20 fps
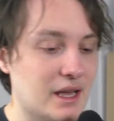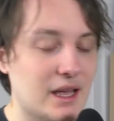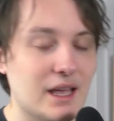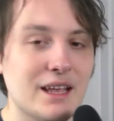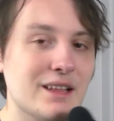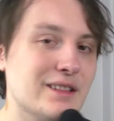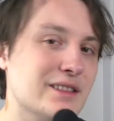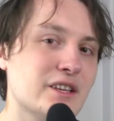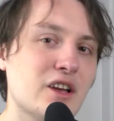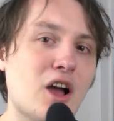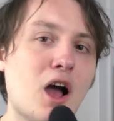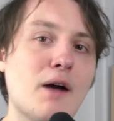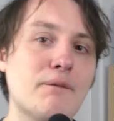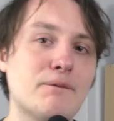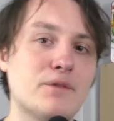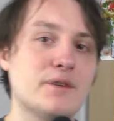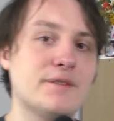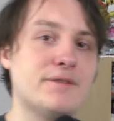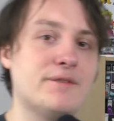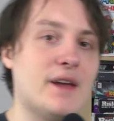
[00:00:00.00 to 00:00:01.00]
In the
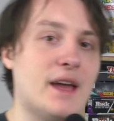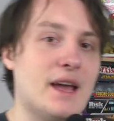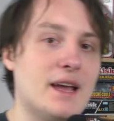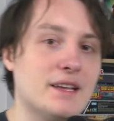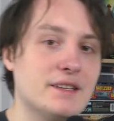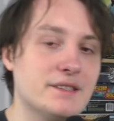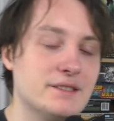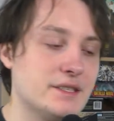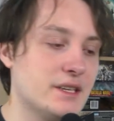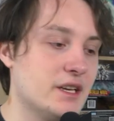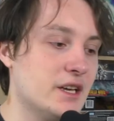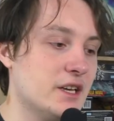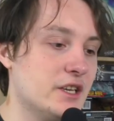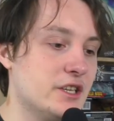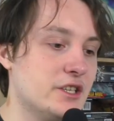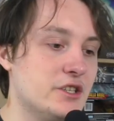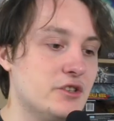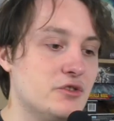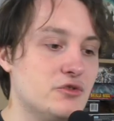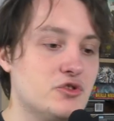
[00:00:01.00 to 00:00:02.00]
offer phase,
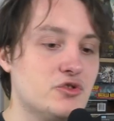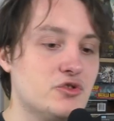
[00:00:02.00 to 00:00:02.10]
you